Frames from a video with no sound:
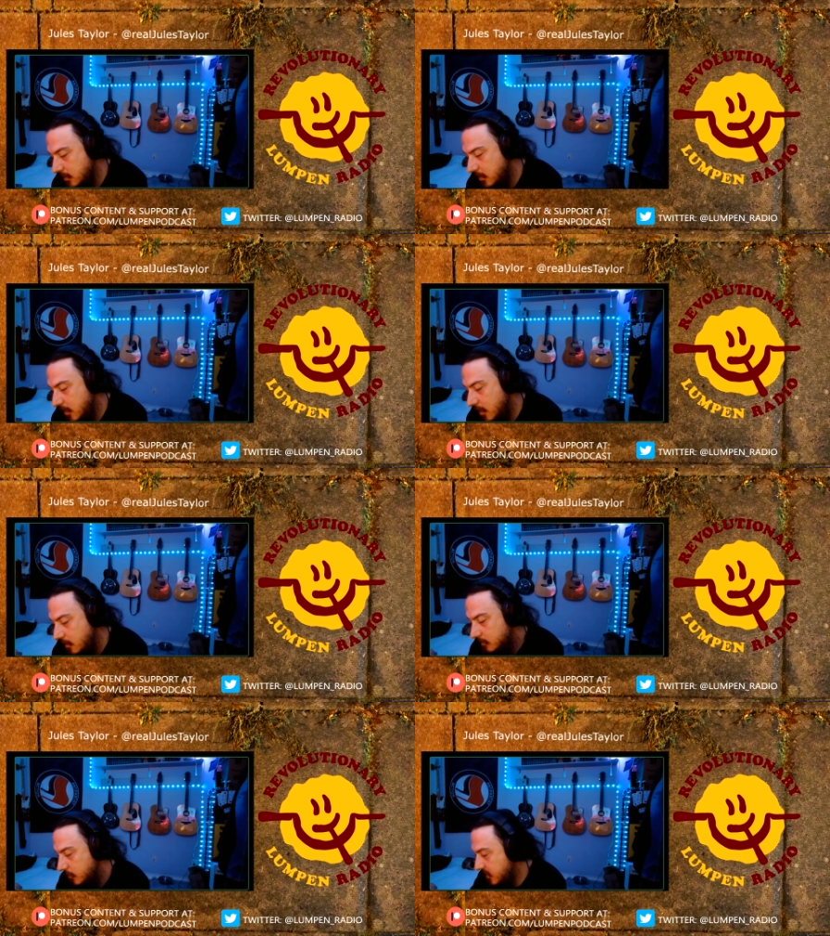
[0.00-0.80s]

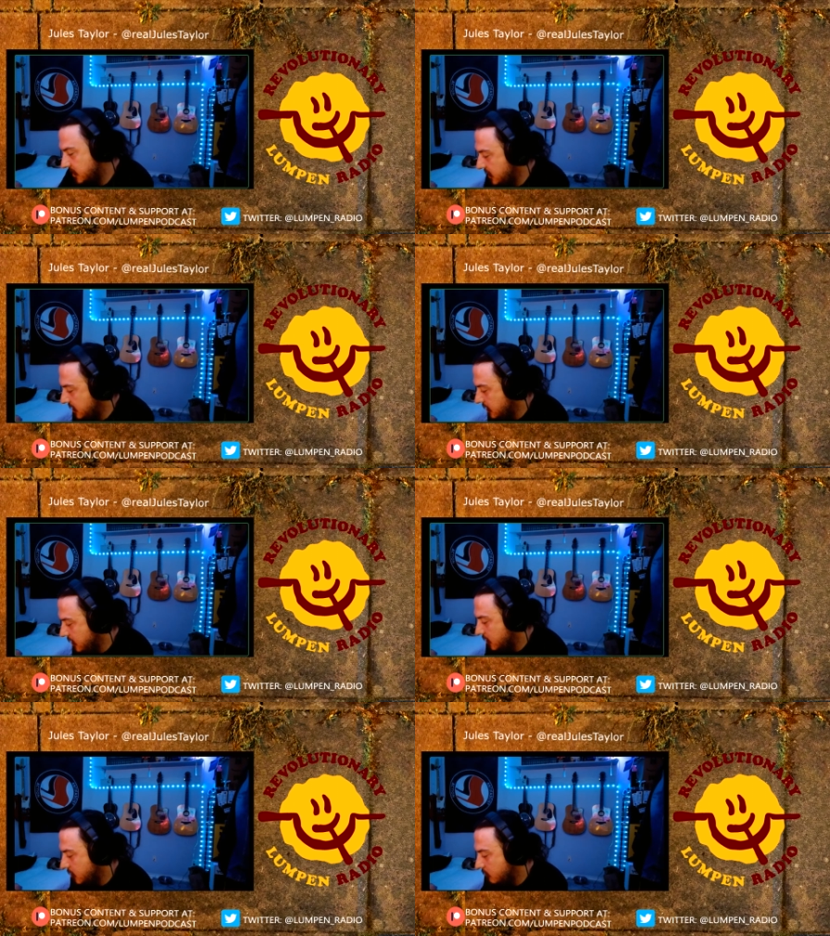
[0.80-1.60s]
But he
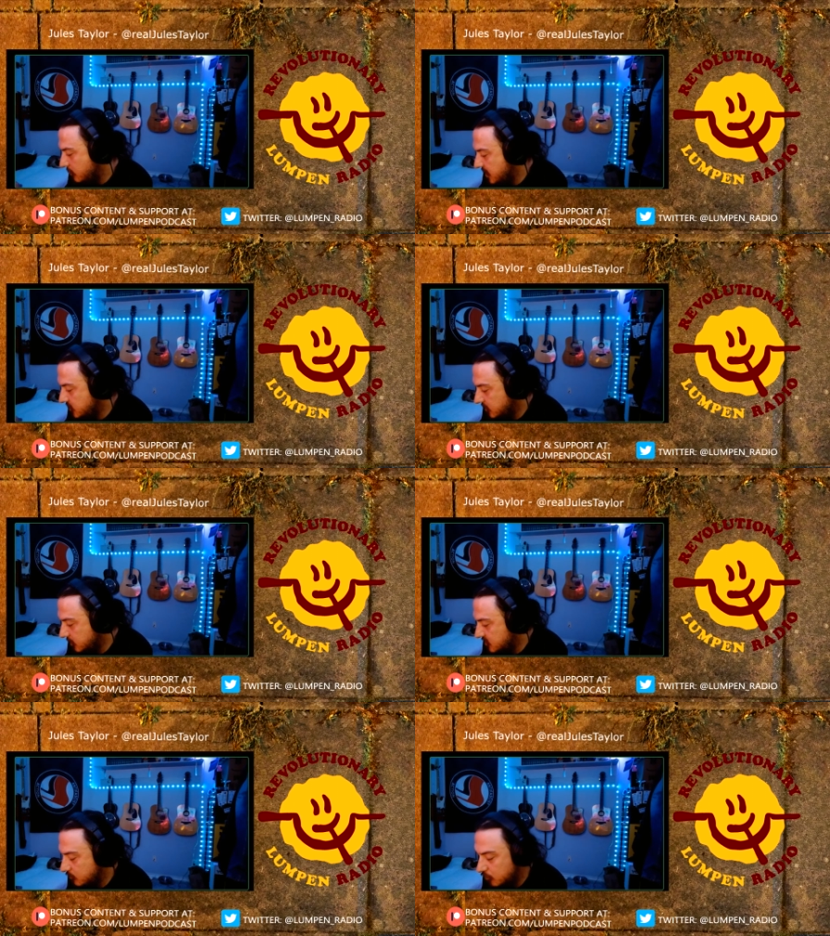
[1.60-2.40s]
basically
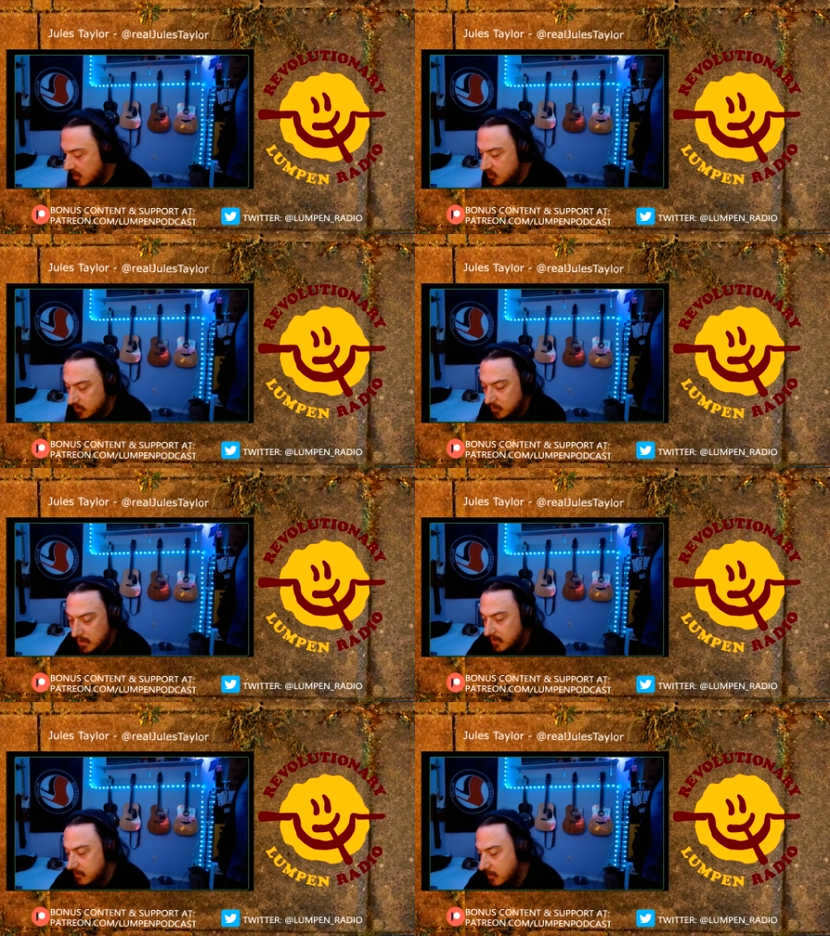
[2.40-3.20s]
was impressed with the
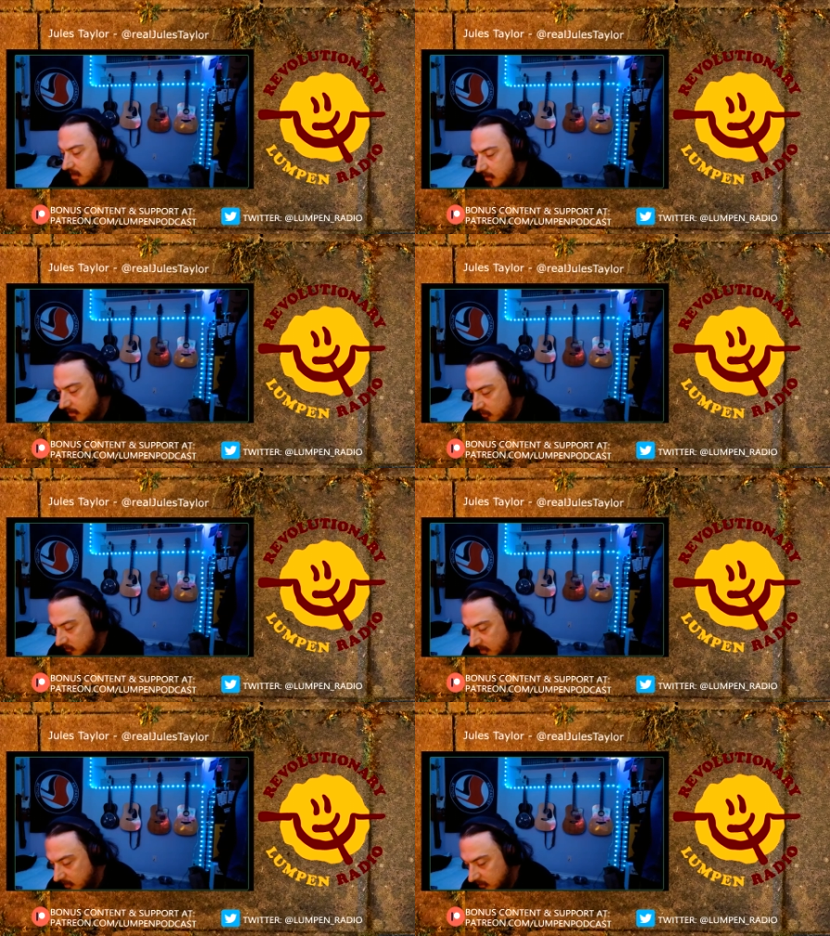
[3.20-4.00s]
way that my audio
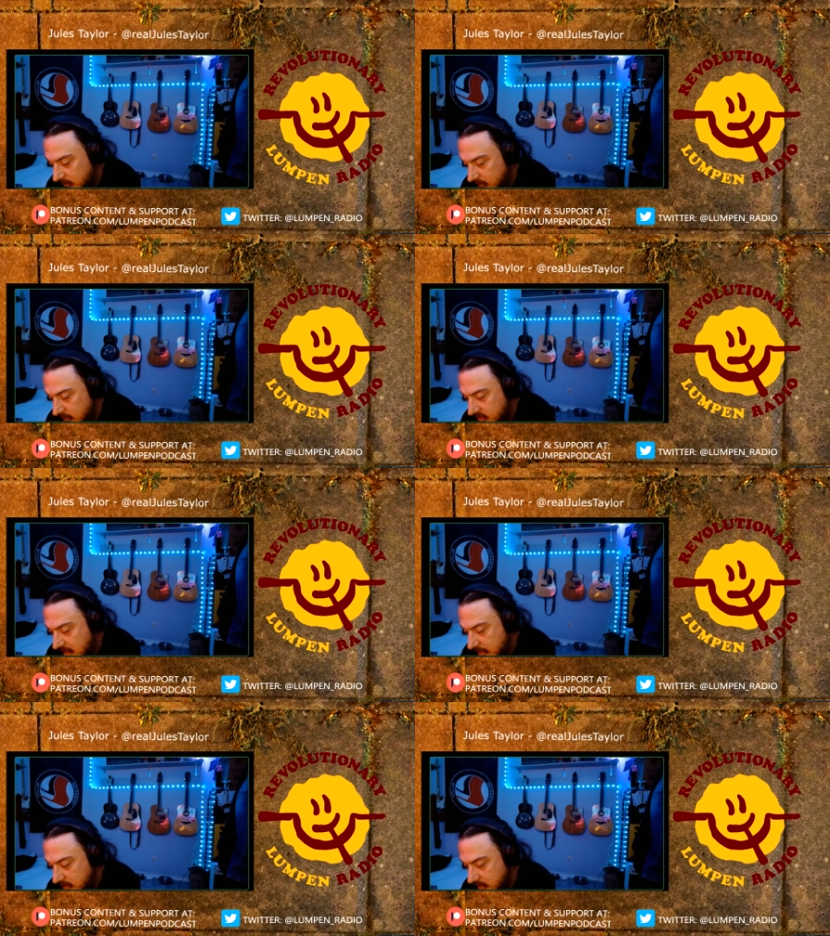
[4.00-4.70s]
file sounded